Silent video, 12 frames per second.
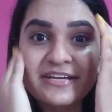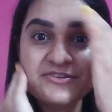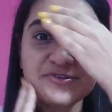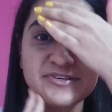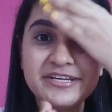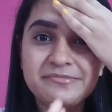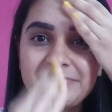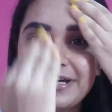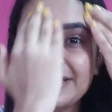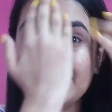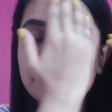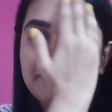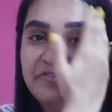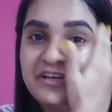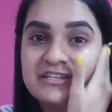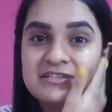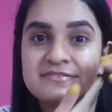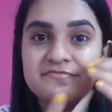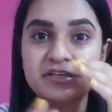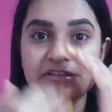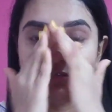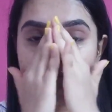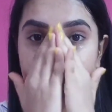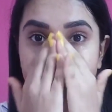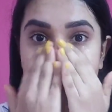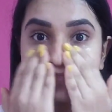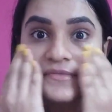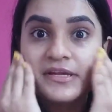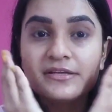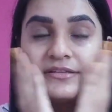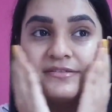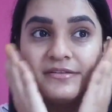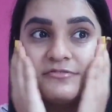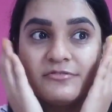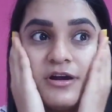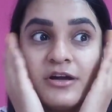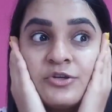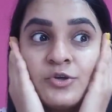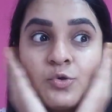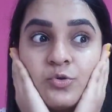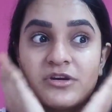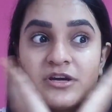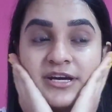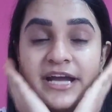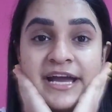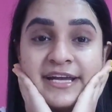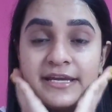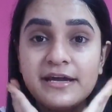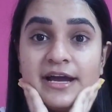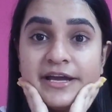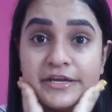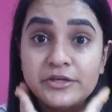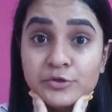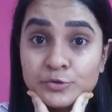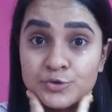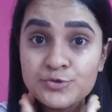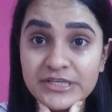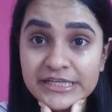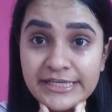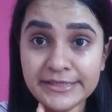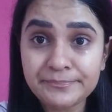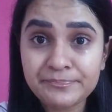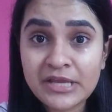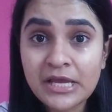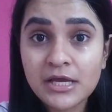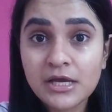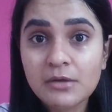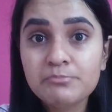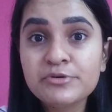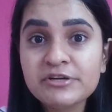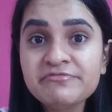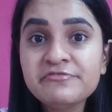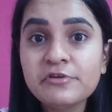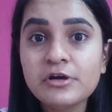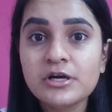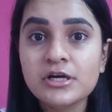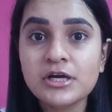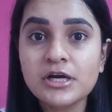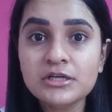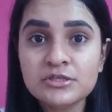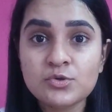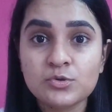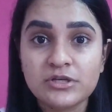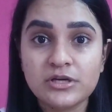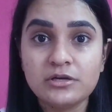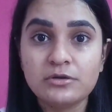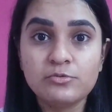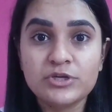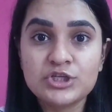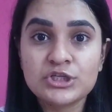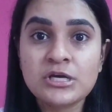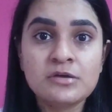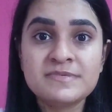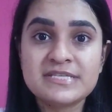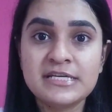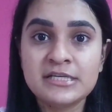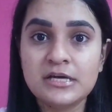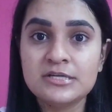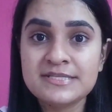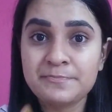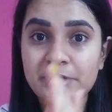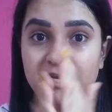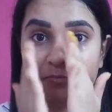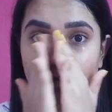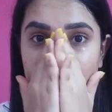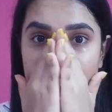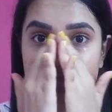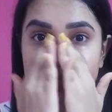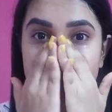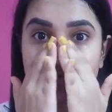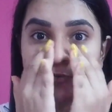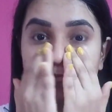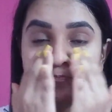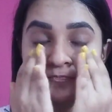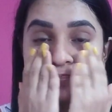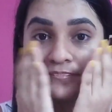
Saturate my face with a toner, and I usually prefer a toner which comes in a spray bottle, so